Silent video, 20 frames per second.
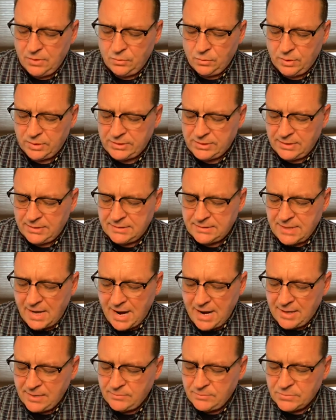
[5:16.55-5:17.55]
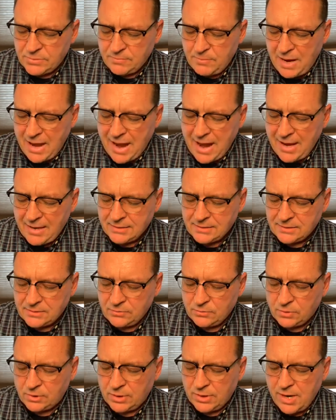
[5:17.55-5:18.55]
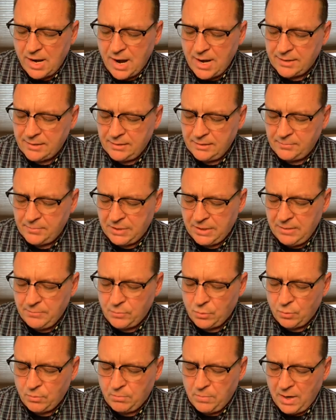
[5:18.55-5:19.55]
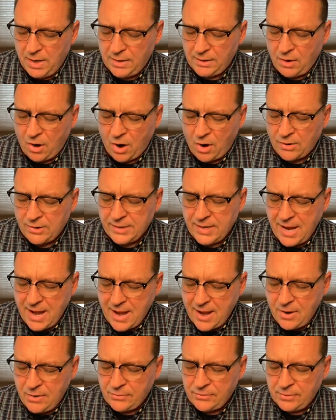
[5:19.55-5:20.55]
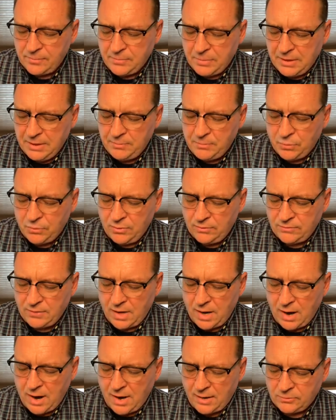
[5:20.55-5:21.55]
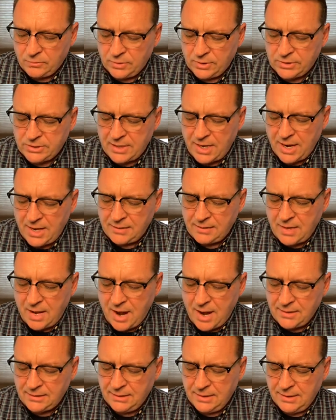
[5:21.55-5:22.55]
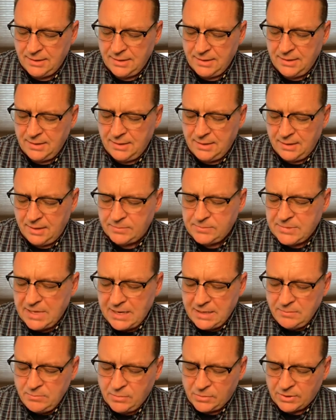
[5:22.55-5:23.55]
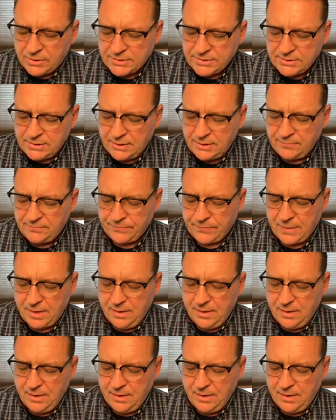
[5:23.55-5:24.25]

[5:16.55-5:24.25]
which in times past were not a people, but are now the people of God, which had not obtained mercy